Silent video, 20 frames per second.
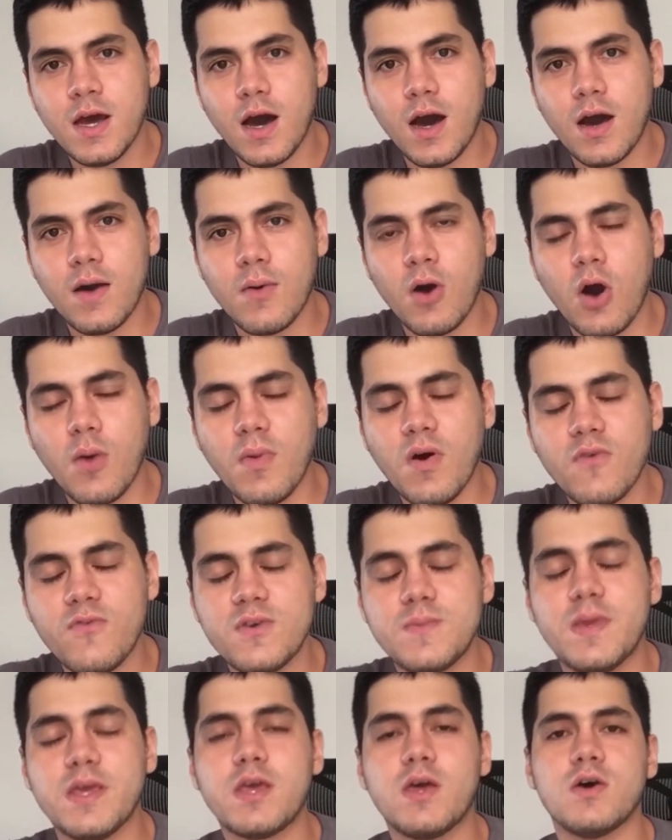home
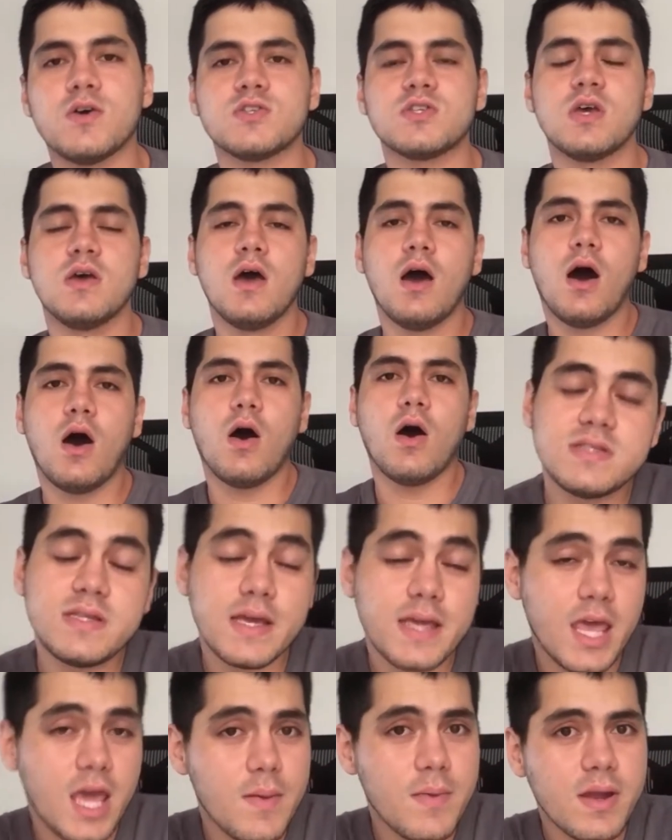office, because
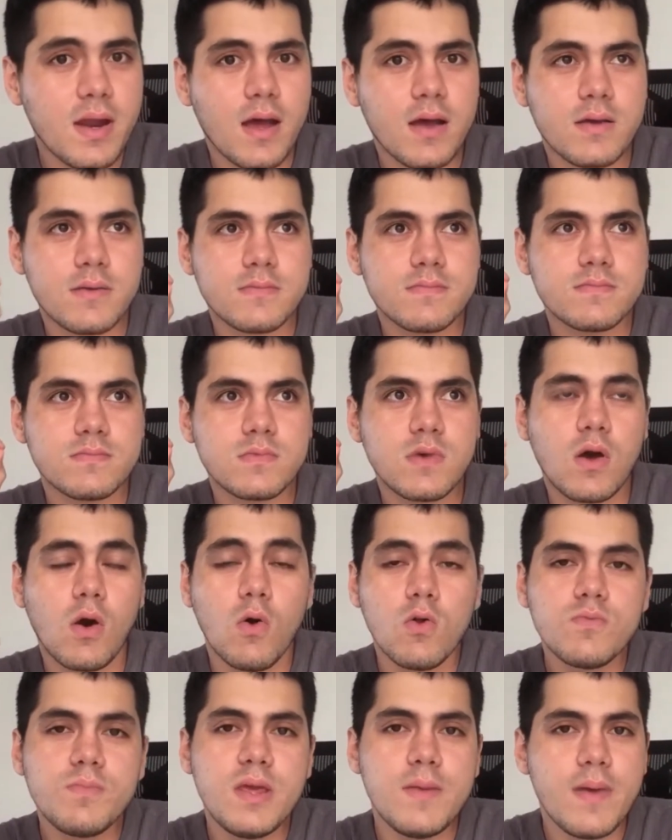the camera
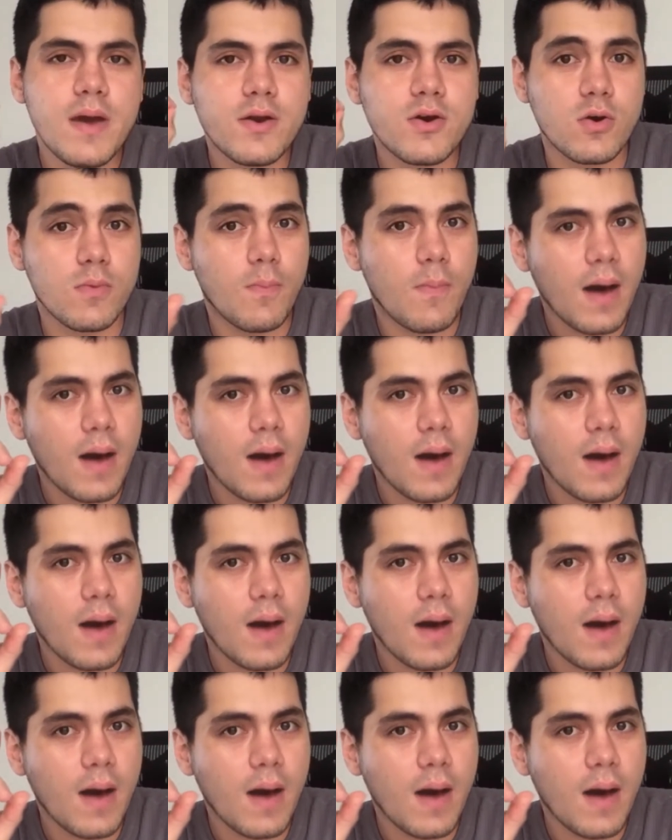could be better,